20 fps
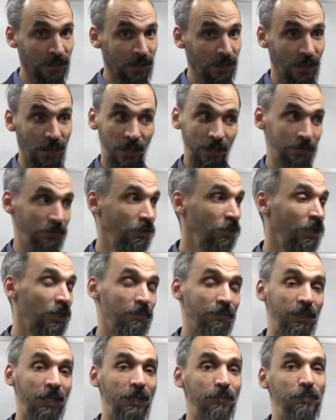and you
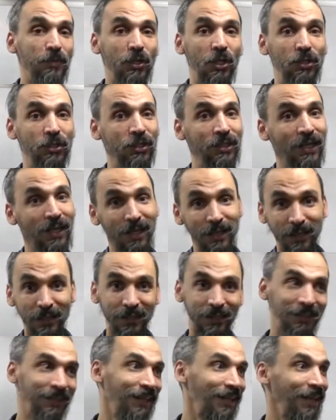can keep charging that
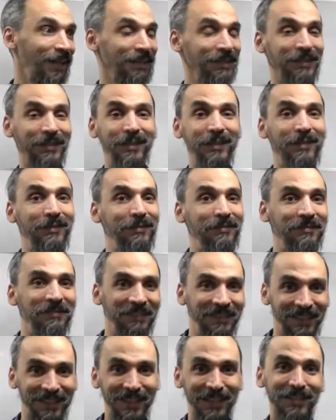until
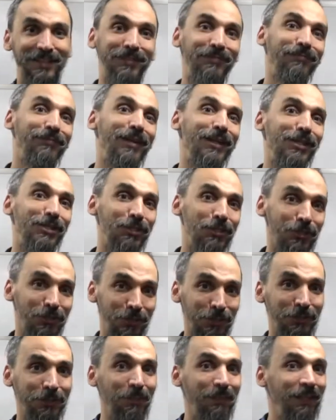there is inflation
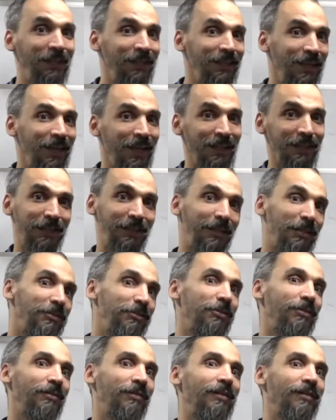or something like that, and then
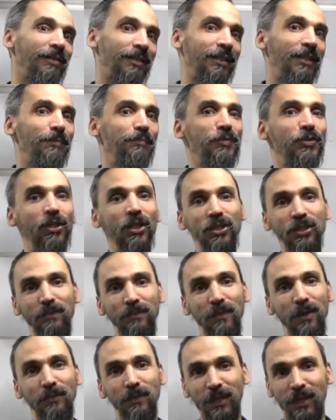you can keep charging
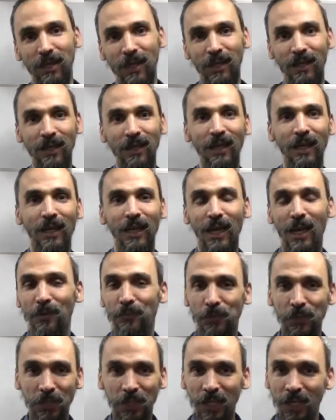maybe
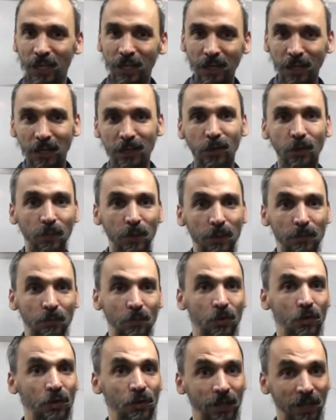every year a little bit
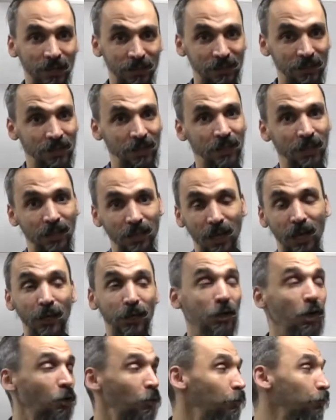more and see how
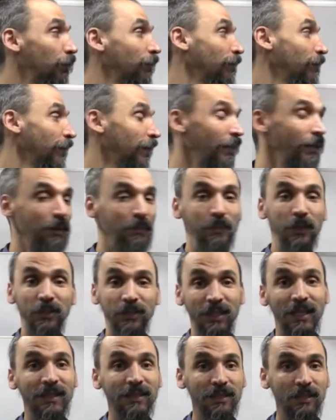it goes.
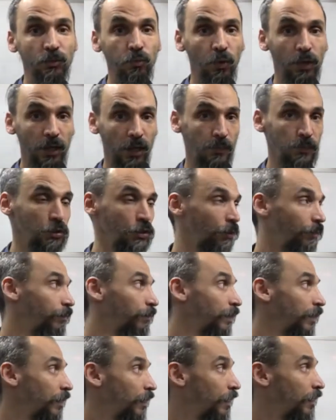But that is one option.
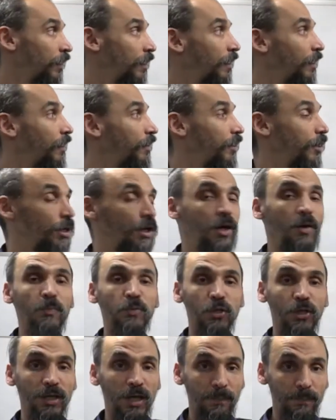The
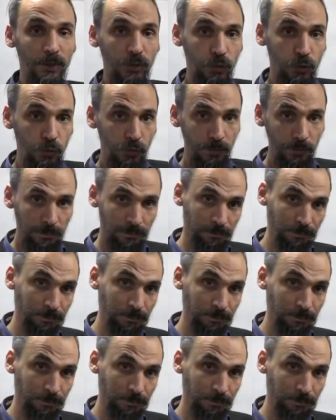option number two